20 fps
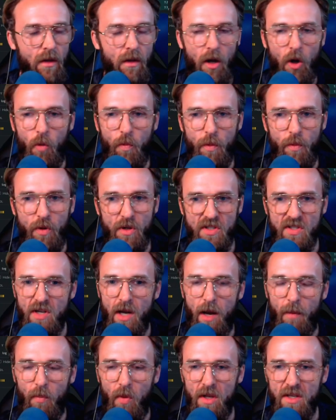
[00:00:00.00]
I hope you put a
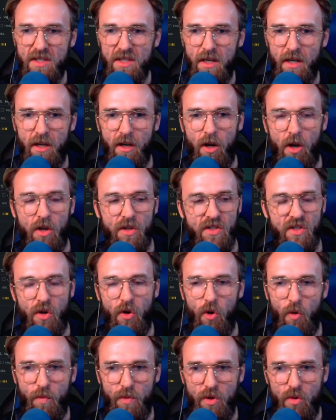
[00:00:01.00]
stop loss in, and I also
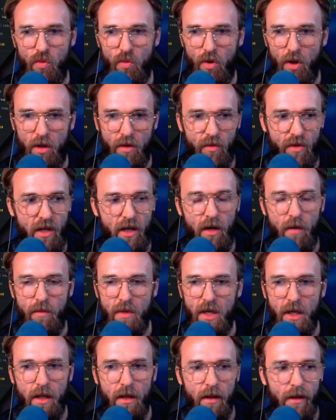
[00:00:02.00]
hope you then
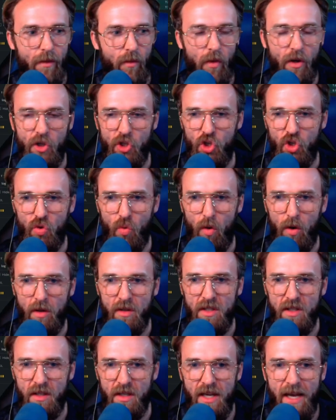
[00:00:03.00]
immediately went
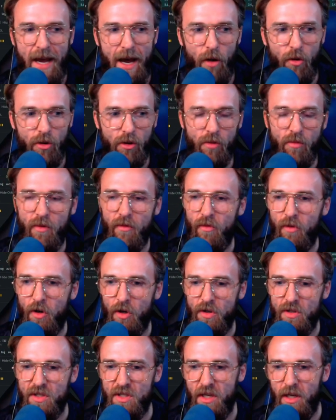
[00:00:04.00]
short and counter
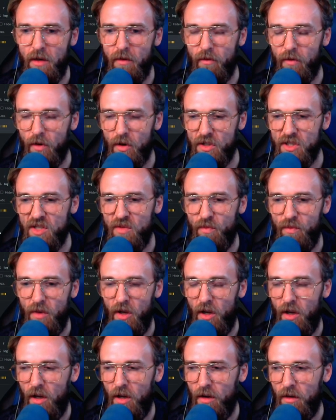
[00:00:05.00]
reversed inversed.
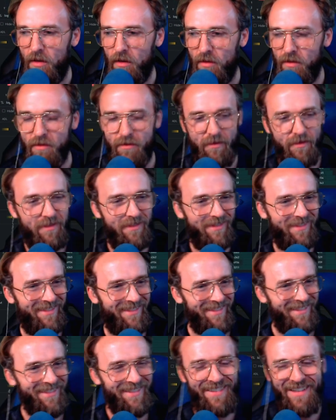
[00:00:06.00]
Uh,
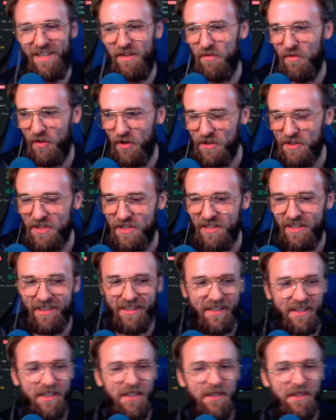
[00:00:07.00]
Inversed it.